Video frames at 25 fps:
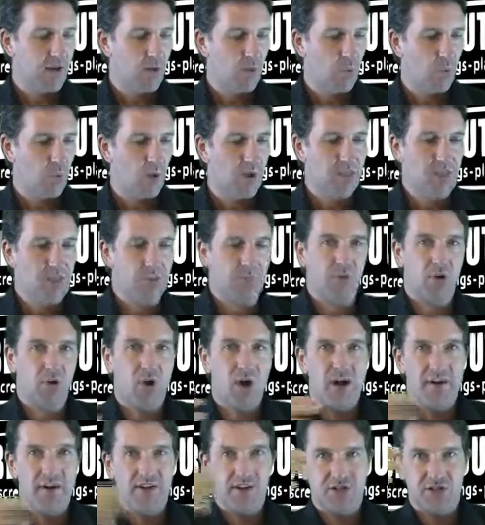when the
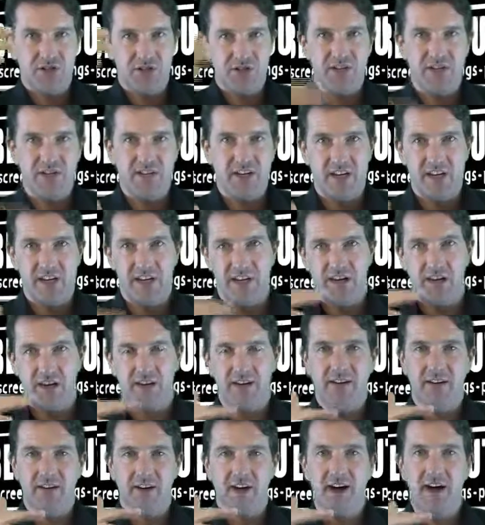blind is just sitting in
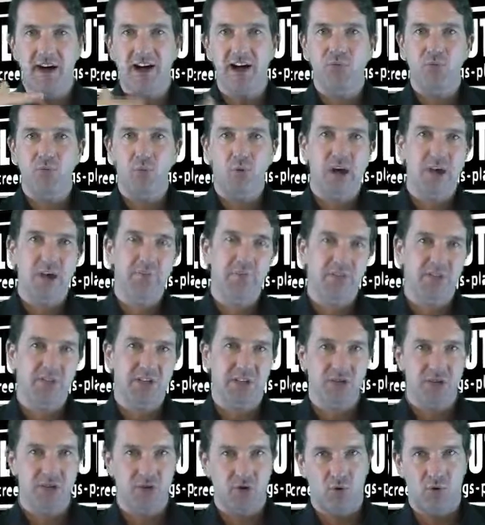a halfway
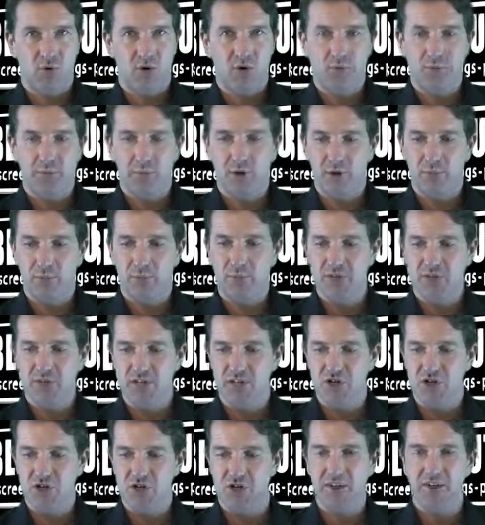position or a bottom
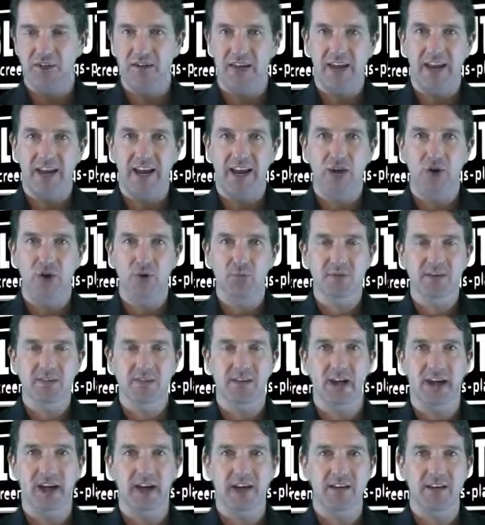position, it
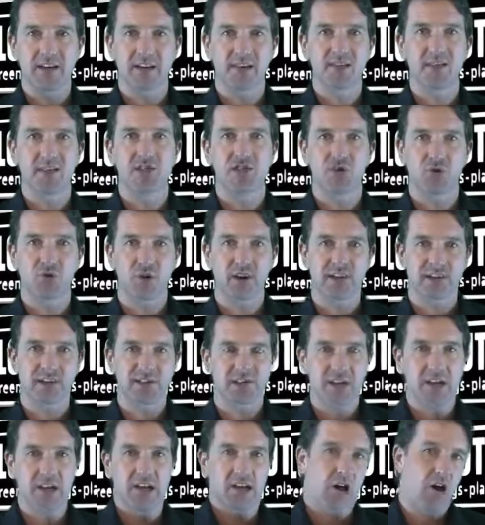helps take
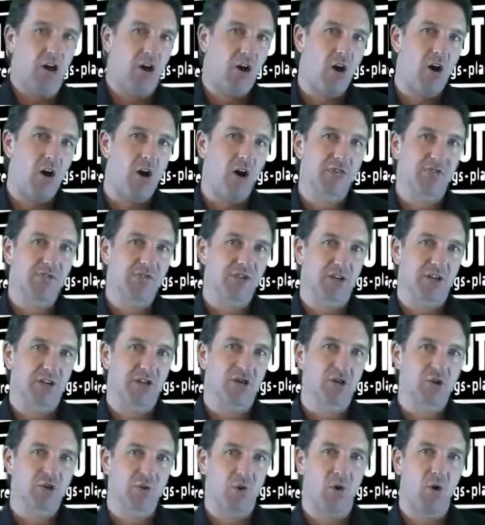stress off the
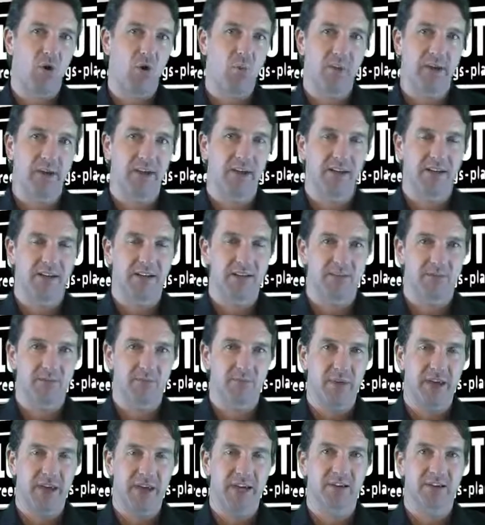control
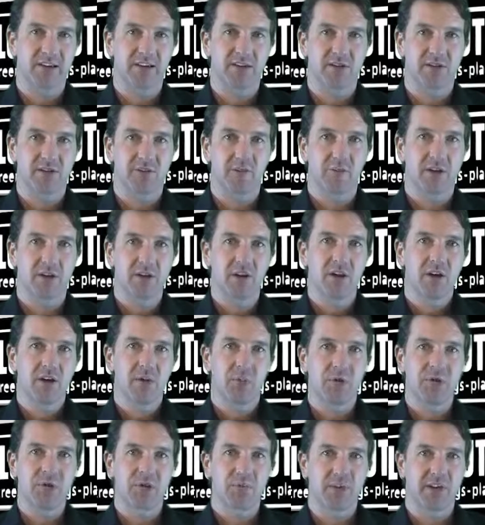mechanism,
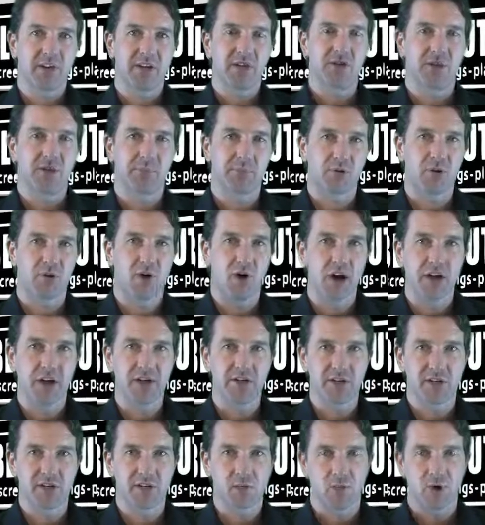which means your
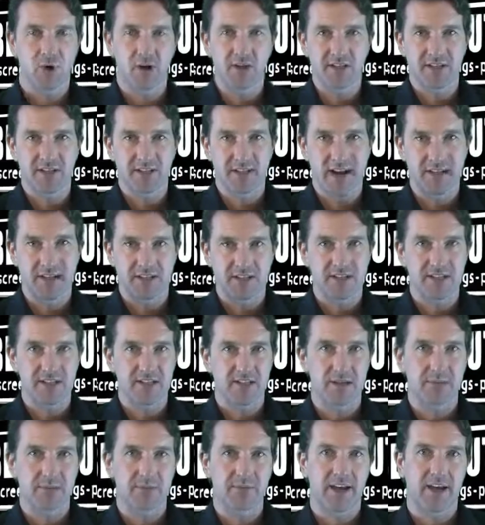blind just won't start to
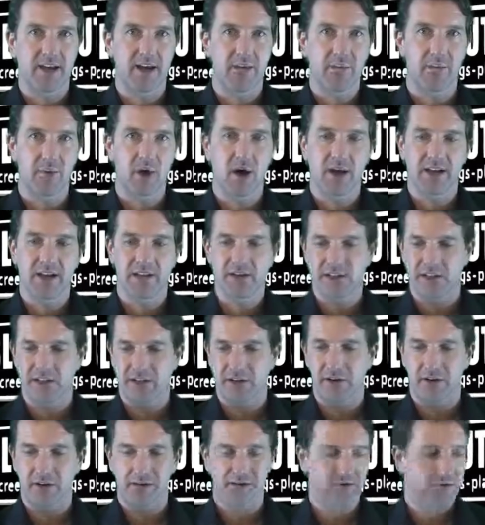slip down by
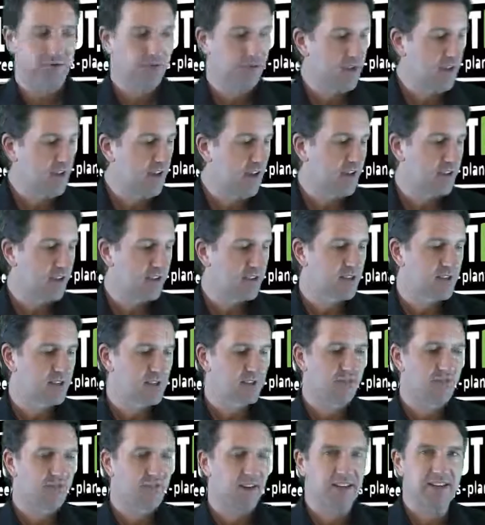itself. So it's
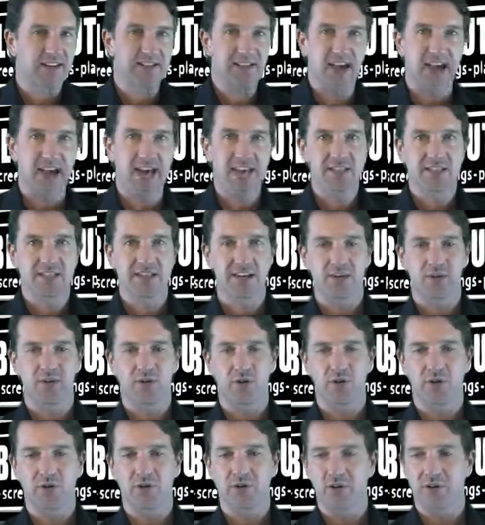a fantastic
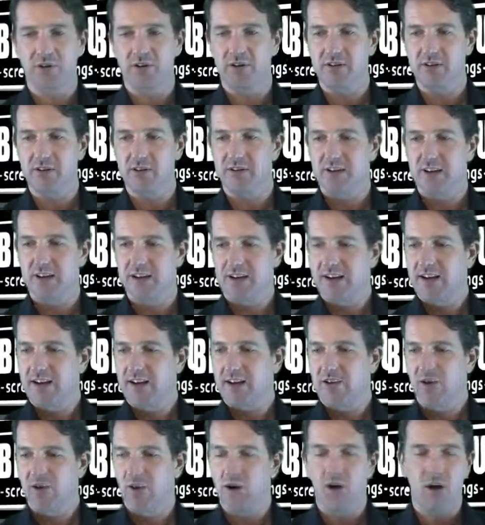little unit,
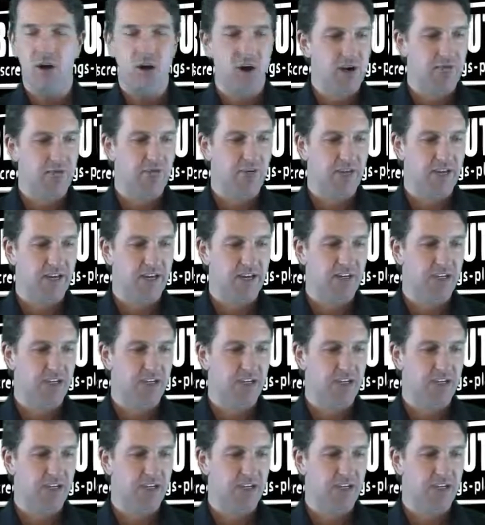not overly